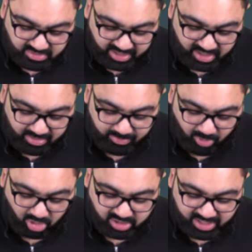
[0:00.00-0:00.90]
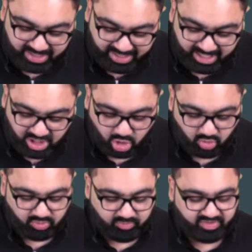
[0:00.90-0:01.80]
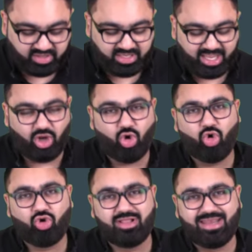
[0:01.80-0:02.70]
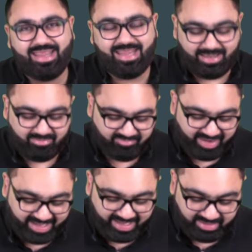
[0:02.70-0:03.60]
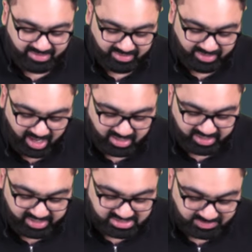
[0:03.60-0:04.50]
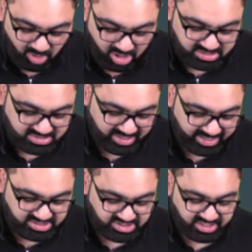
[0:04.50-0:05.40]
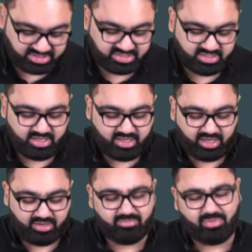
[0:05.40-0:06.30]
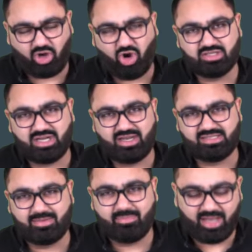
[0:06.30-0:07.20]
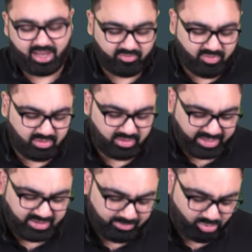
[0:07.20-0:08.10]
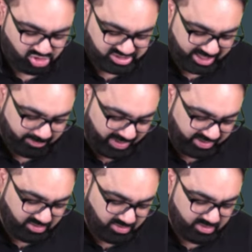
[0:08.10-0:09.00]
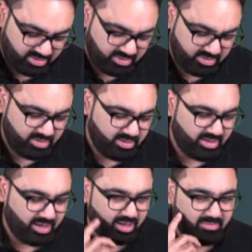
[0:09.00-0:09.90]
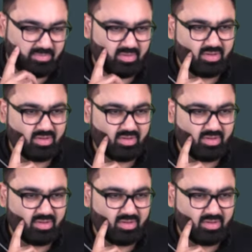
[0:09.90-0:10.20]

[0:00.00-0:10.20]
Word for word: that are mottled in with yellow, green, white, dark green spots and streaks because it is similar like, the, like the mosaic pattern. Uh,